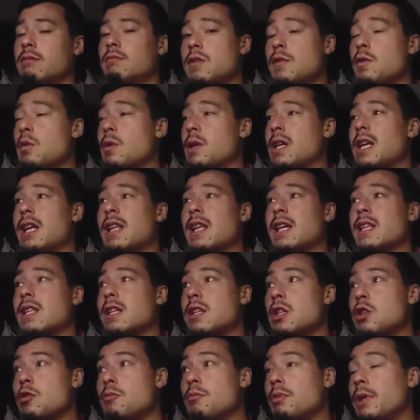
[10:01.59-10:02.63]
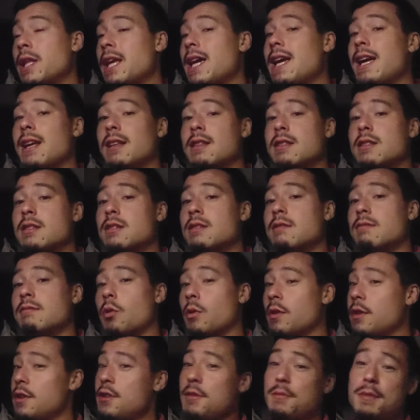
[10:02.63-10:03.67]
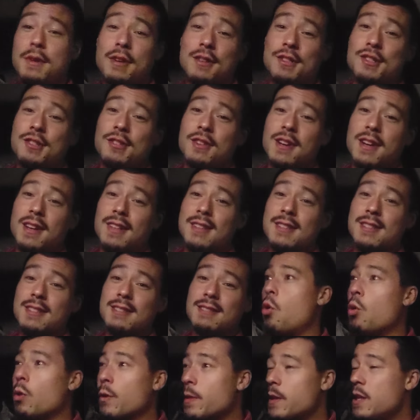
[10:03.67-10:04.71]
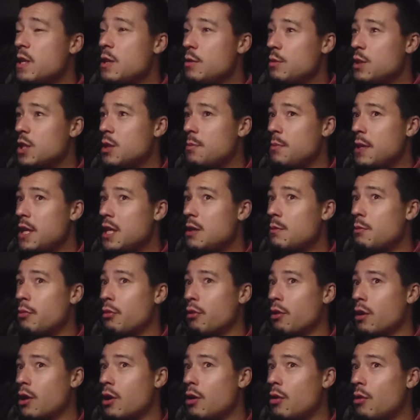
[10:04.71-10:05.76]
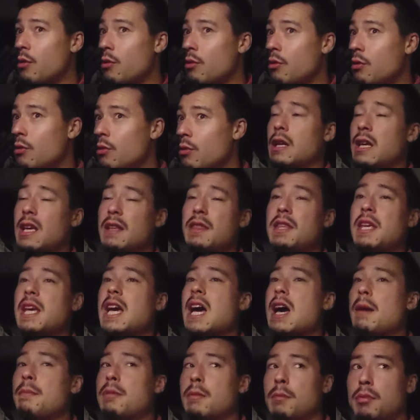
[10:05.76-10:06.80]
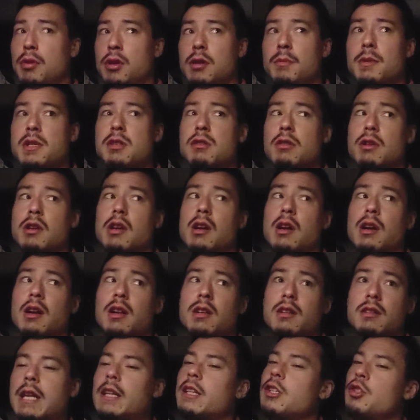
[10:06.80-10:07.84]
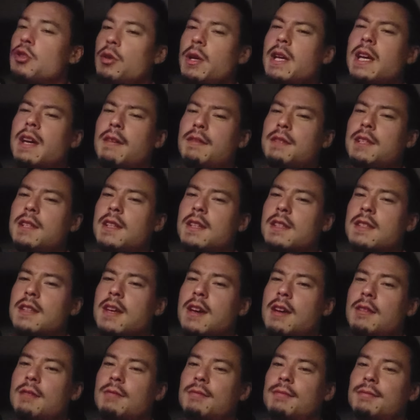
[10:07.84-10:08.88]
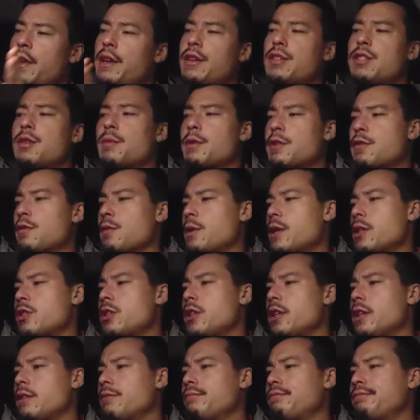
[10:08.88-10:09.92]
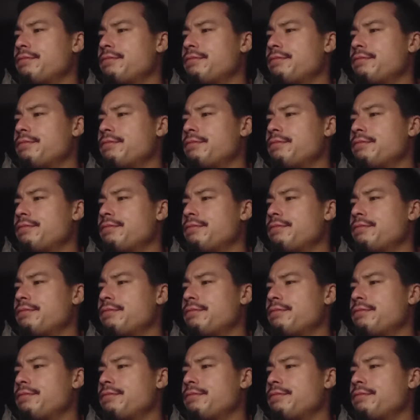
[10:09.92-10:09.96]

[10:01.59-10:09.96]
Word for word: So if you want to get like the new Blades or the new Pure Strikes or the new Speed Pro, get the app, put them in your cart, and enjoy a hefty discount. Thank you so much for watching.